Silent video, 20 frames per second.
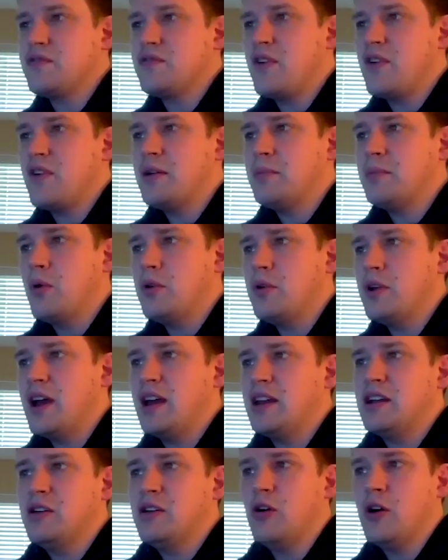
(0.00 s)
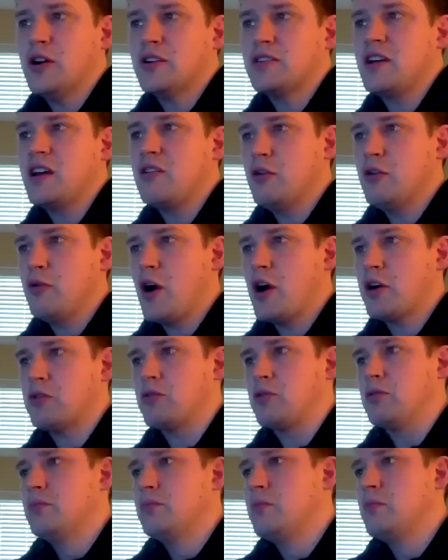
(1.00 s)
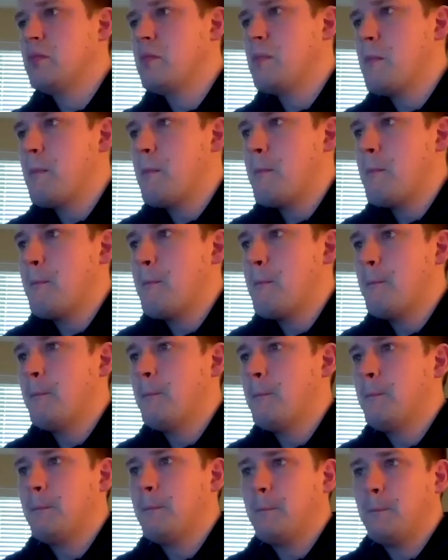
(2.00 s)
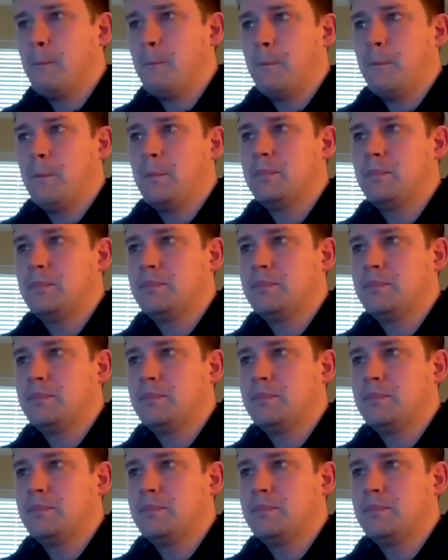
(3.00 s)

is Frank Bodani, York Daily Record. Hi,